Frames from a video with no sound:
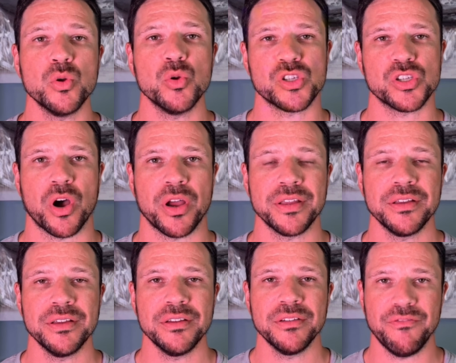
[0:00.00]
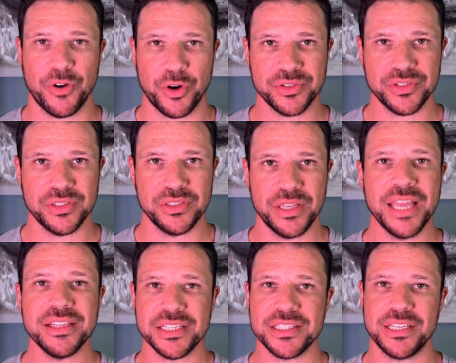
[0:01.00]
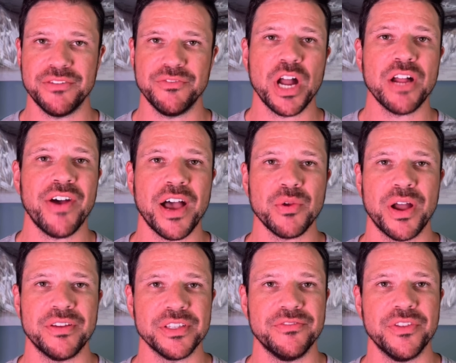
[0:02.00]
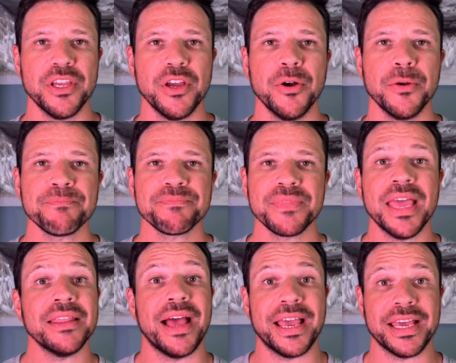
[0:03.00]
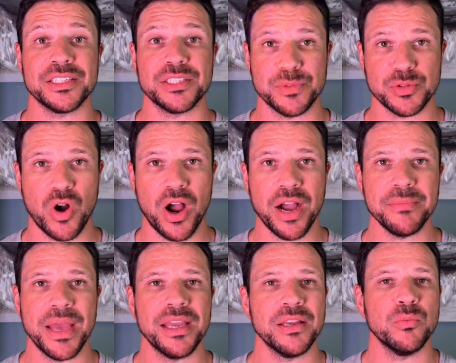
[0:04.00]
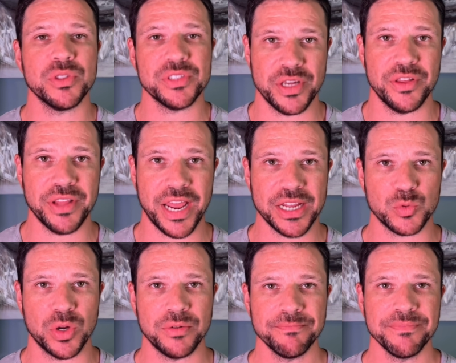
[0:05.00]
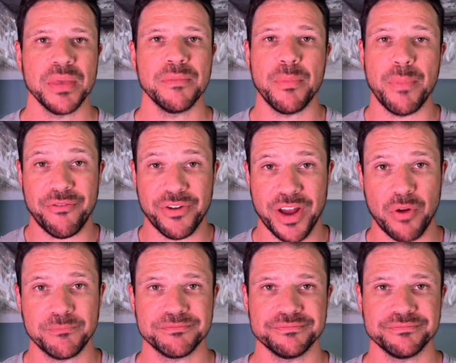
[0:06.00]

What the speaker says: who saw it first. And listen, if you got value out of this video, hit like and subscribe, and we'll see you in the next one. Bye-bye for now.